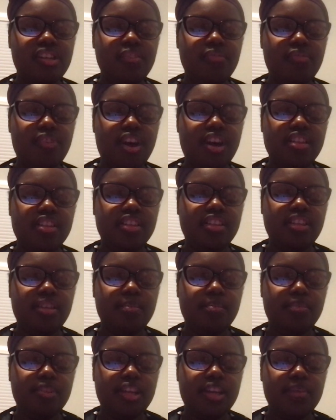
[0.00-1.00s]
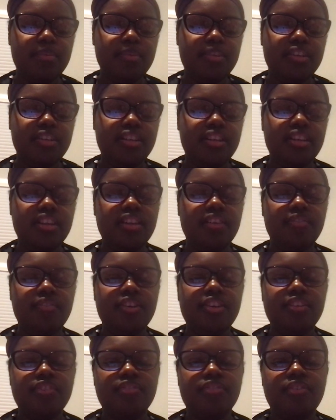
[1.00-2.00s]
rather than blaming the
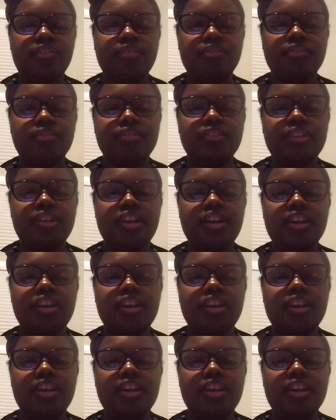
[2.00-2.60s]
individuals.